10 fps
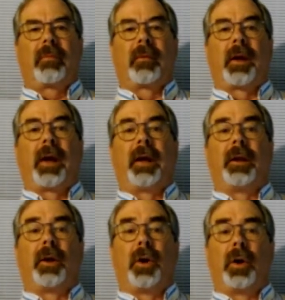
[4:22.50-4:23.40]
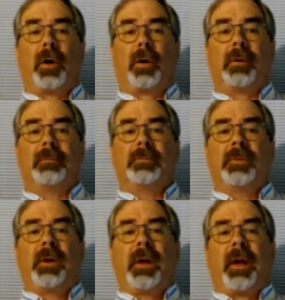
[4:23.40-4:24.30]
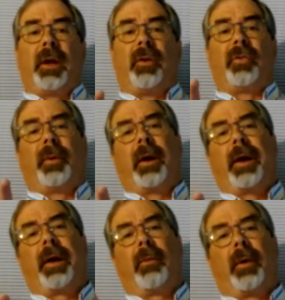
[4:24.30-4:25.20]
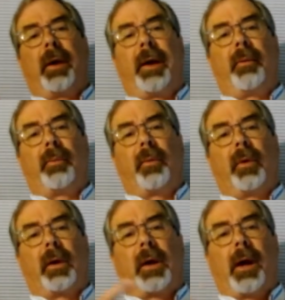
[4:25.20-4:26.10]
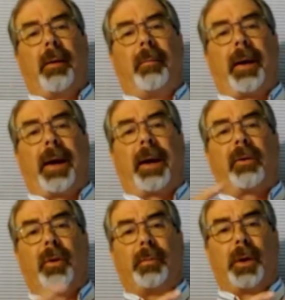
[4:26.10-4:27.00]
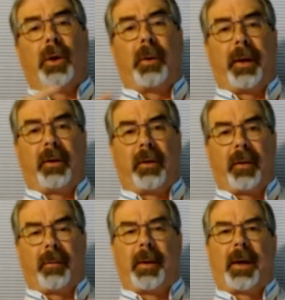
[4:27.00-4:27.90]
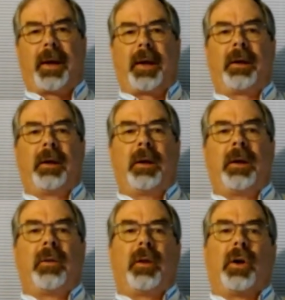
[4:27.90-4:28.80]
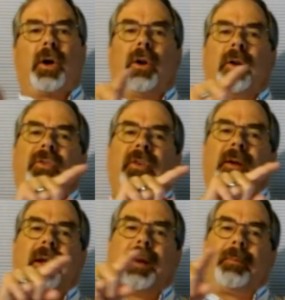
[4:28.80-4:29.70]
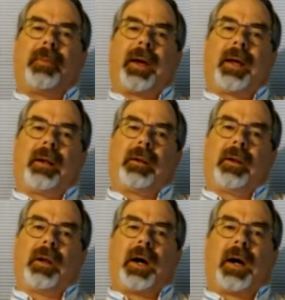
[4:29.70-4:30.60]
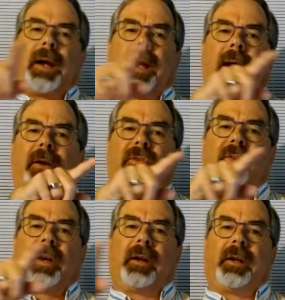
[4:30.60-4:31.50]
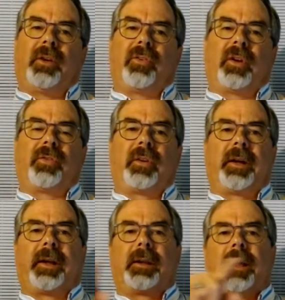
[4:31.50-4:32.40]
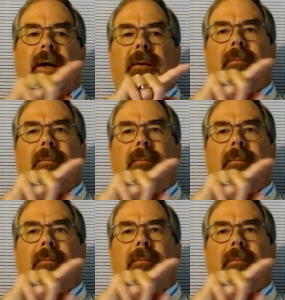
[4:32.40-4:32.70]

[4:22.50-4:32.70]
Okay, and the goal is when I come back to blow into the bag, the goal is to keep that high A sounding just like that.